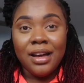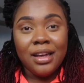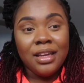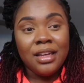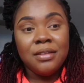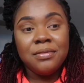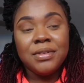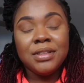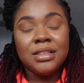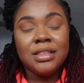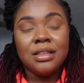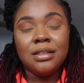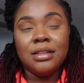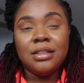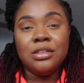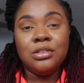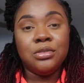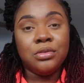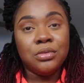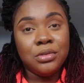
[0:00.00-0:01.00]
I even did
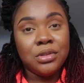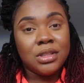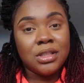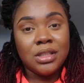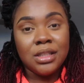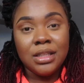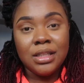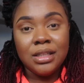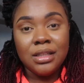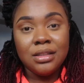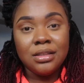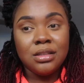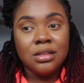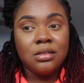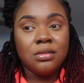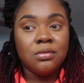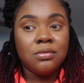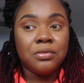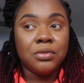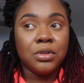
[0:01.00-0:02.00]
a juice cleanse